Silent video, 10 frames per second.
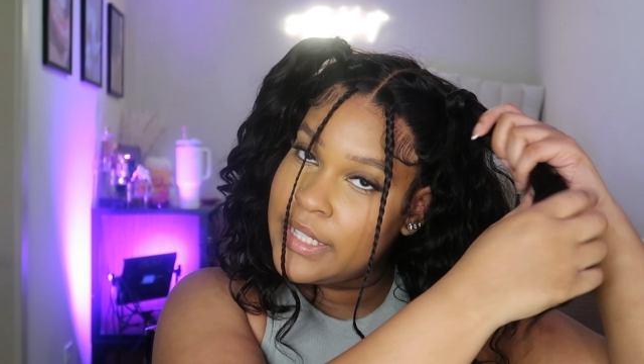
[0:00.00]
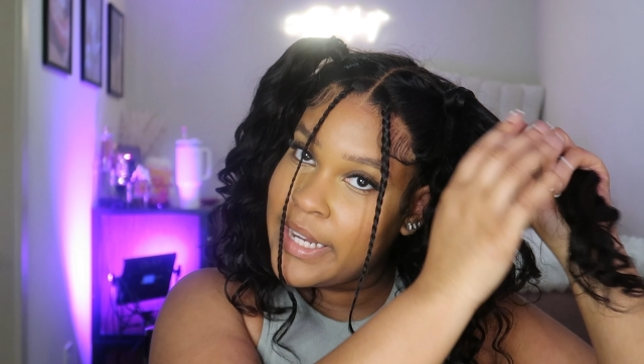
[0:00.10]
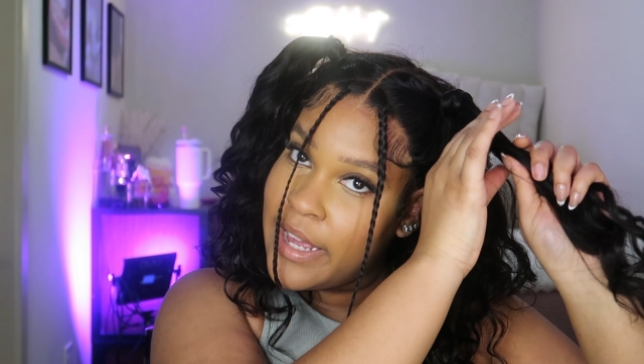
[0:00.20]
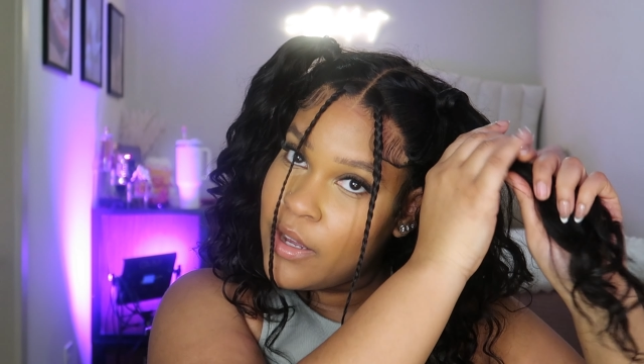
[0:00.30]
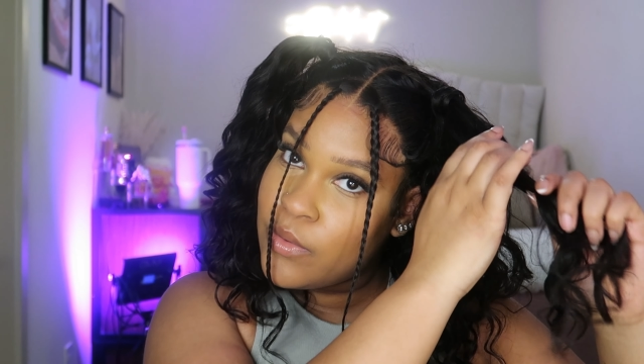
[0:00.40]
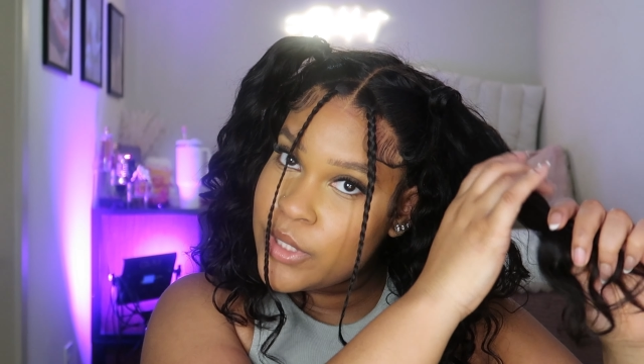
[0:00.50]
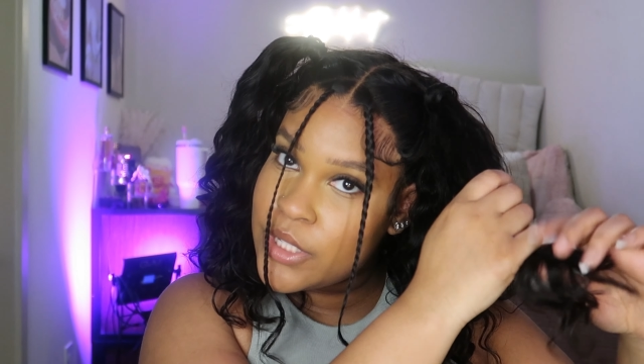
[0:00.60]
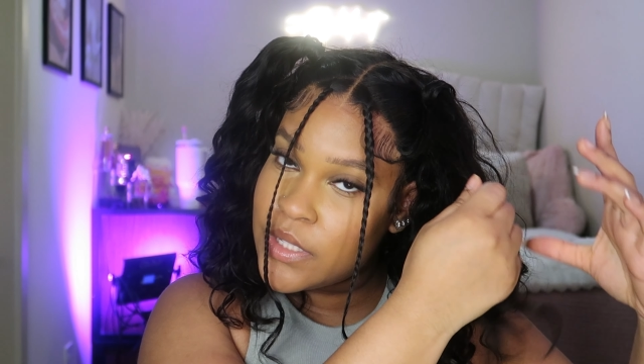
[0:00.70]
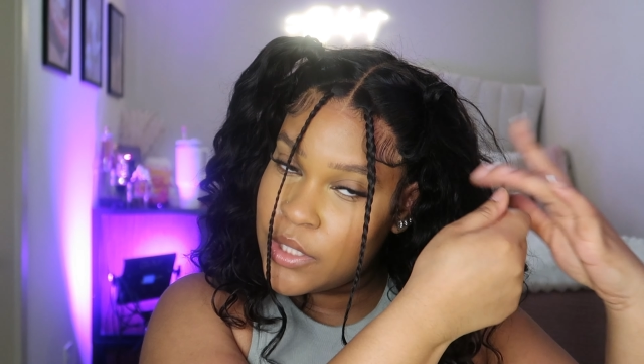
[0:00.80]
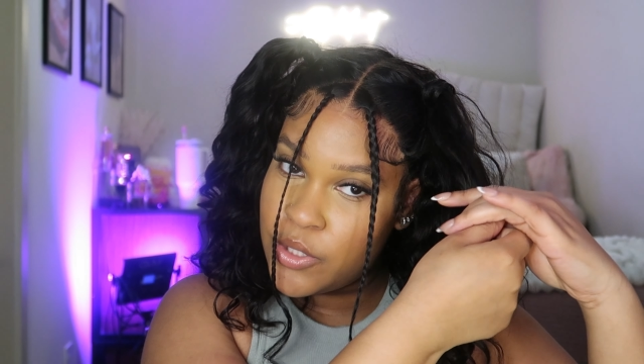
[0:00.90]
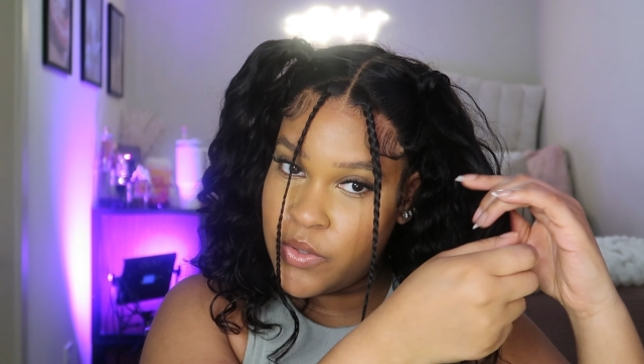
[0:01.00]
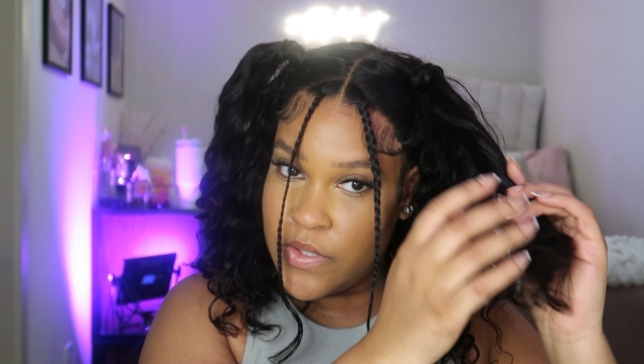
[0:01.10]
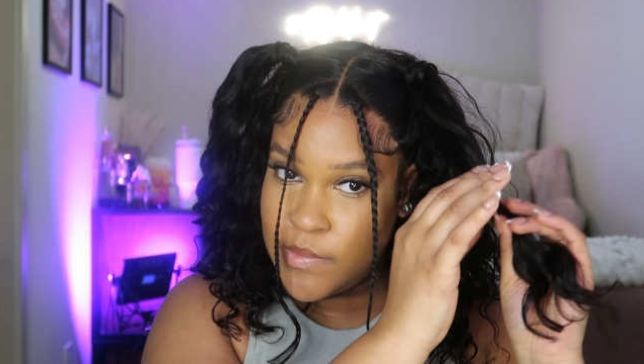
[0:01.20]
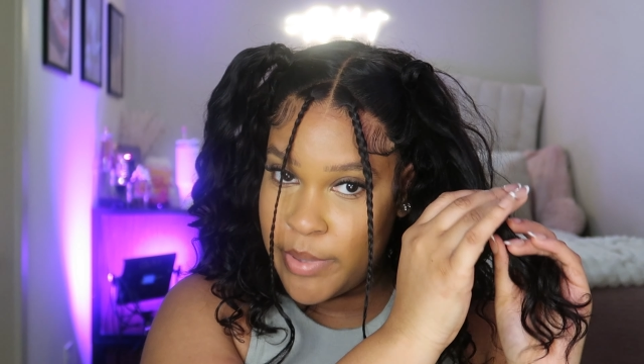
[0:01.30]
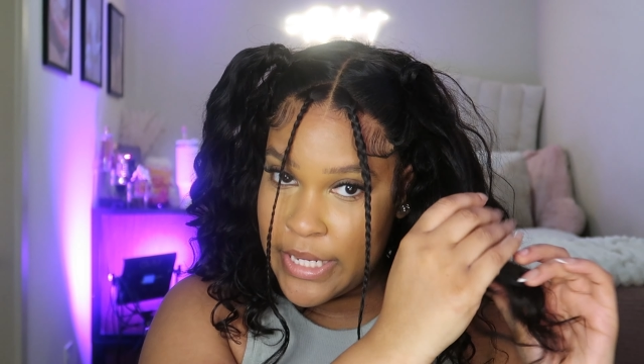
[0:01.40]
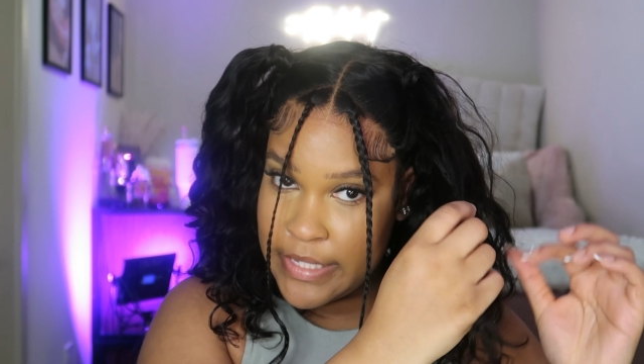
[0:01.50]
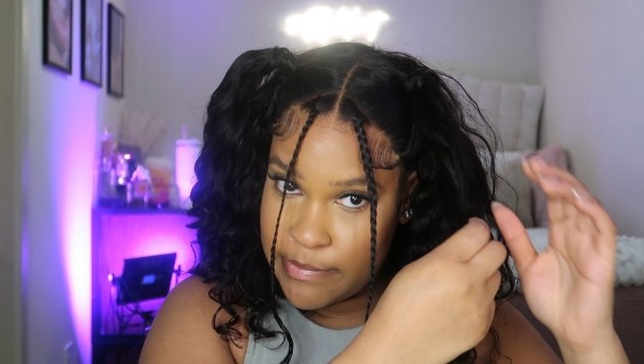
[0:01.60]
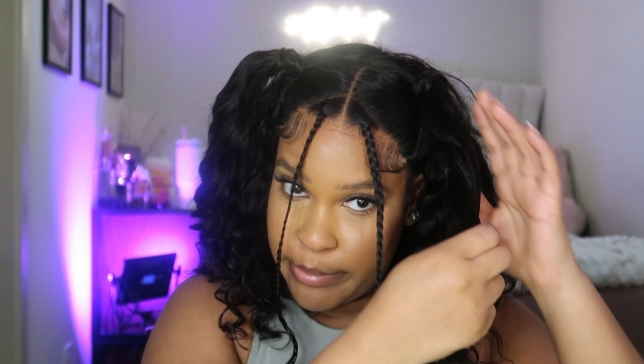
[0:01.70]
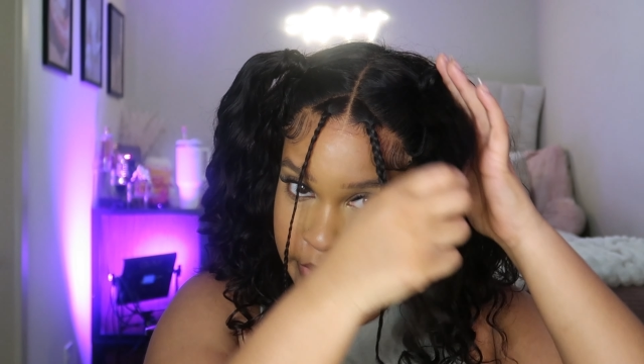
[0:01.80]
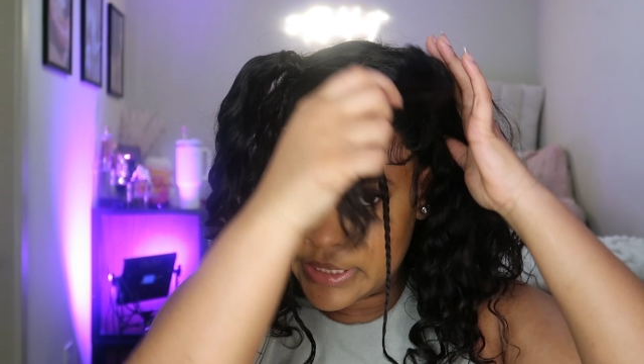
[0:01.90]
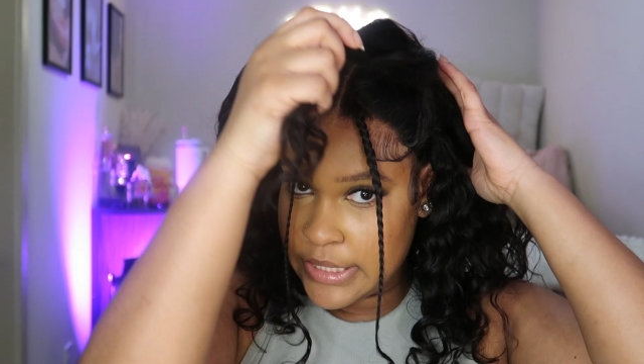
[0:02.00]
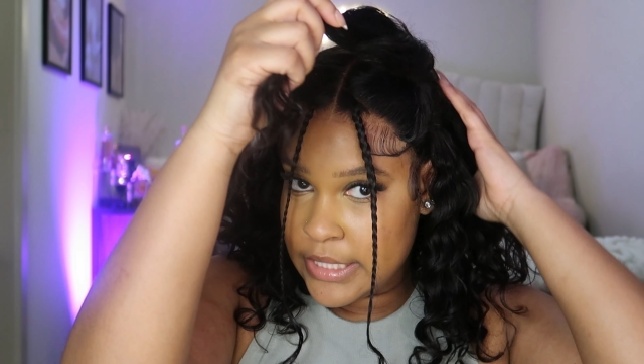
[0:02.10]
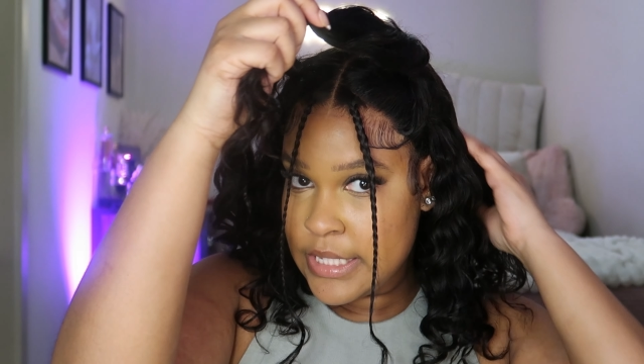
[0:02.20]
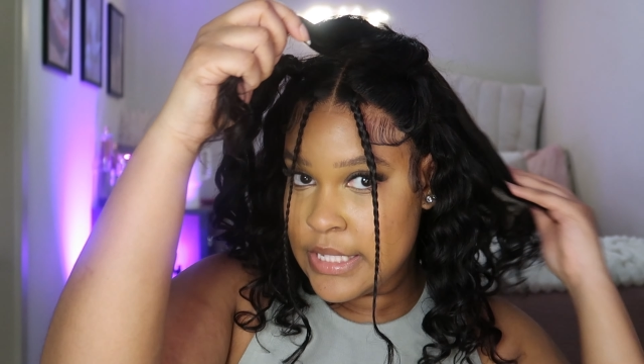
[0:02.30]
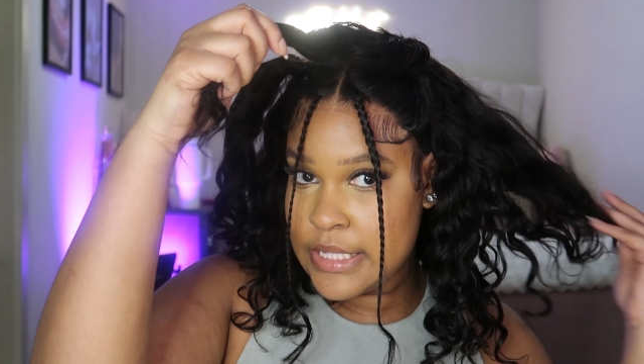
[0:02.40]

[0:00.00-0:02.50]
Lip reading: Now we're just gonna do space buns.